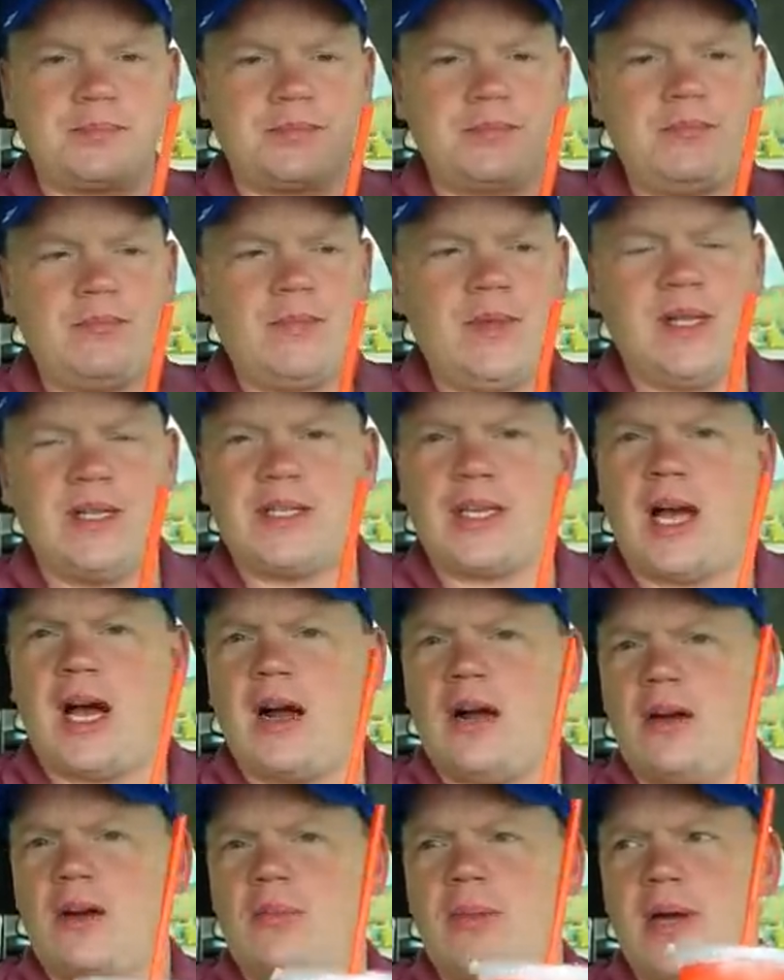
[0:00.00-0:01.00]
Taco
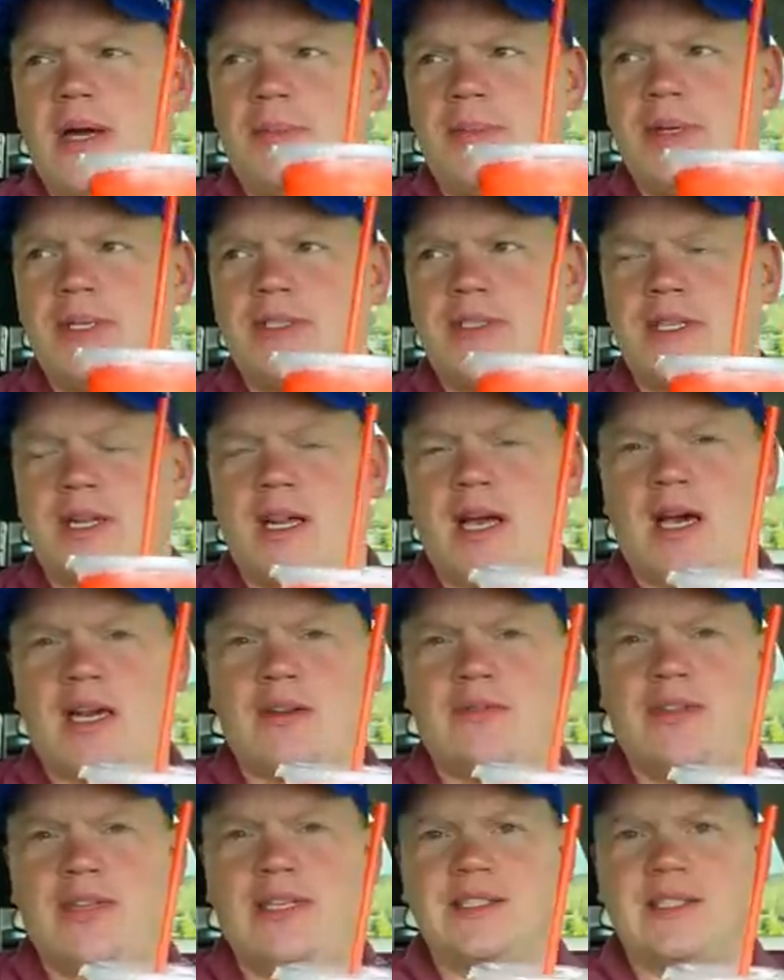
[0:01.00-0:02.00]
Bell puts a lot of these
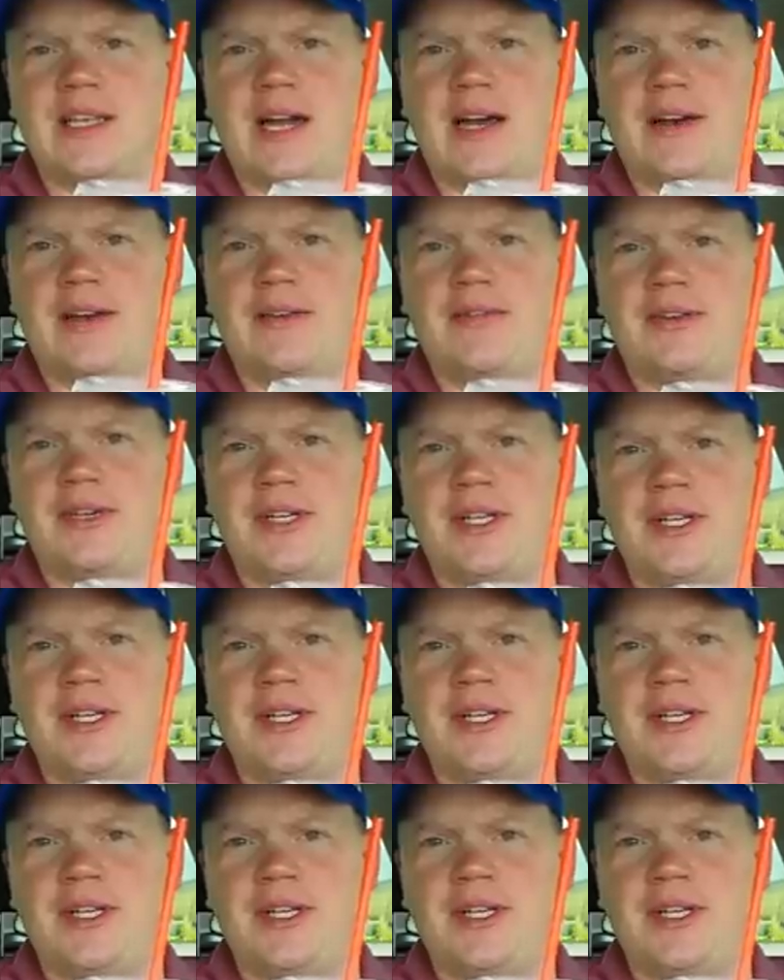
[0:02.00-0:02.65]
out every year.